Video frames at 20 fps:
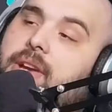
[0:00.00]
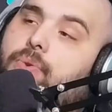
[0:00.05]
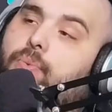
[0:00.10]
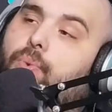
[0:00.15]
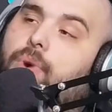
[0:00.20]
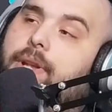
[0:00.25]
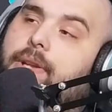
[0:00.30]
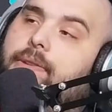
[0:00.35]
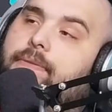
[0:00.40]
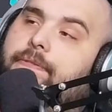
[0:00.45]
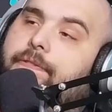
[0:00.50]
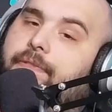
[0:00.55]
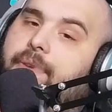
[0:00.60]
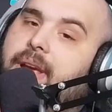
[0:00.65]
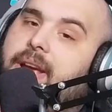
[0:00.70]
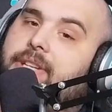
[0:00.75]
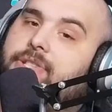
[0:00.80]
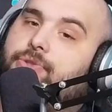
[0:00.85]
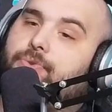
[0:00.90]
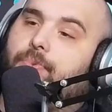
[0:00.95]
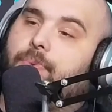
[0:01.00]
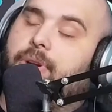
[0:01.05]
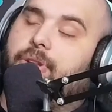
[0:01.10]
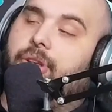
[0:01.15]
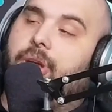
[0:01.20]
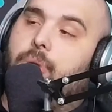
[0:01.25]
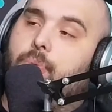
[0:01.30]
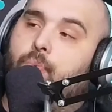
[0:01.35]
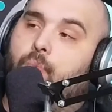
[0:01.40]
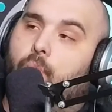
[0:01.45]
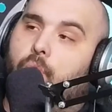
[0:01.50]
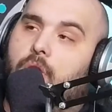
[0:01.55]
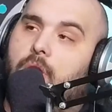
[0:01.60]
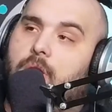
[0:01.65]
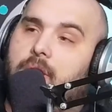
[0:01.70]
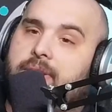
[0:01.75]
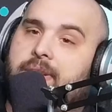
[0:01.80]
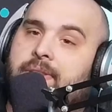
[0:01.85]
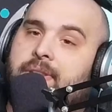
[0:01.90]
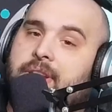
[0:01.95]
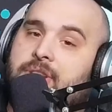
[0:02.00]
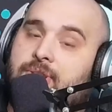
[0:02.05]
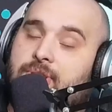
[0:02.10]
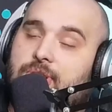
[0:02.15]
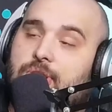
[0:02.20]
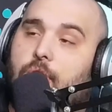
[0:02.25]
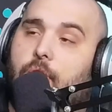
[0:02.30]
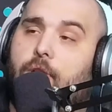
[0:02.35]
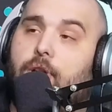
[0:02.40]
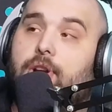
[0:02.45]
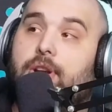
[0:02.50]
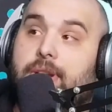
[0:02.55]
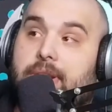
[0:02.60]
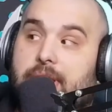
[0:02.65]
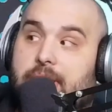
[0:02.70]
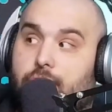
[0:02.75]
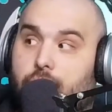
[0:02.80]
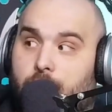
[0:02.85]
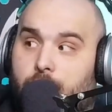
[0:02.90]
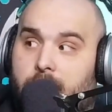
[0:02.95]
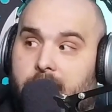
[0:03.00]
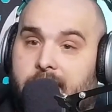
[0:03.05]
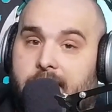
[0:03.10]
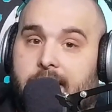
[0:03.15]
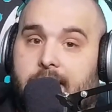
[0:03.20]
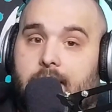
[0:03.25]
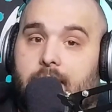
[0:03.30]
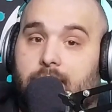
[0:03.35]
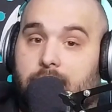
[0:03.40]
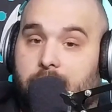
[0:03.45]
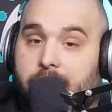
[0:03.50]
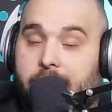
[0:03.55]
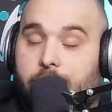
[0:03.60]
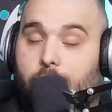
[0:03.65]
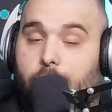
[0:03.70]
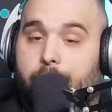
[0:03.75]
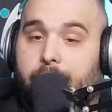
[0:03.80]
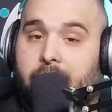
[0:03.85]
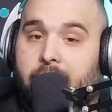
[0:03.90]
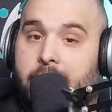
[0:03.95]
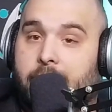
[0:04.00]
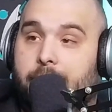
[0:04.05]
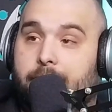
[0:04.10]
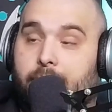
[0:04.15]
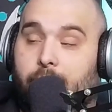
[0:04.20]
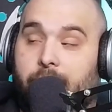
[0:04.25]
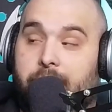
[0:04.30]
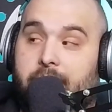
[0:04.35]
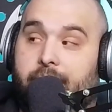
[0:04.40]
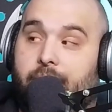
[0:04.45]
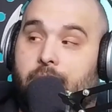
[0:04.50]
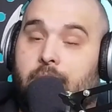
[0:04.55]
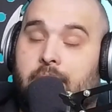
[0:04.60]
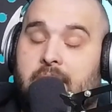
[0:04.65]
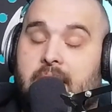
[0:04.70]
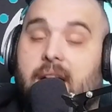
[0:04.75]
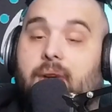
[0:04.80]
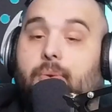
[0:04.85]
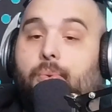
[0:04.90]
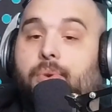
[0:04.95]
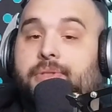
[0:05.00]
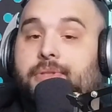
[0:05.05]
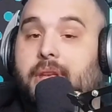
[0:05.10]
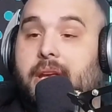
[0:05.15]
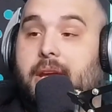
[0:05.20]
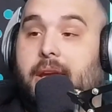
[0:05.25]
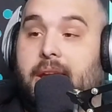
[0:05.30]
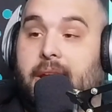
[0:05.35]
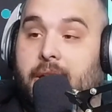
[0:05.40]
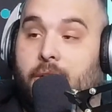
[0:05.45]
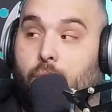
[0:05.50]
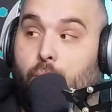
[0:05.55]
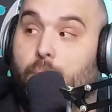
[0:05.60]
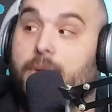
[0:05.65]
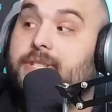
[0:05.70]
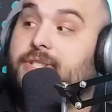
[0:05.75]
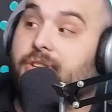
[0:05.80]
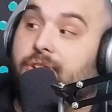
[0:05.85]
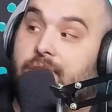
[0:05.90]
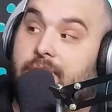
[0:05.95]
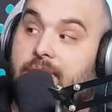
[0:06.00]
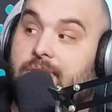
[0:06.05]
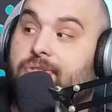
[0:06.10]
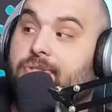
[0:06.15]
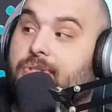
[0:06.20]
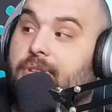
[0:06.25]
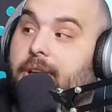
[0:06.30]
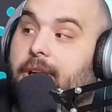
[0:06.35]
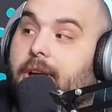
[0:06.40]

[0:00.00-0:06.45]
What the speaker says: what fans really want, and they started doing it a little bit, believe it or not, with the Inquisitors,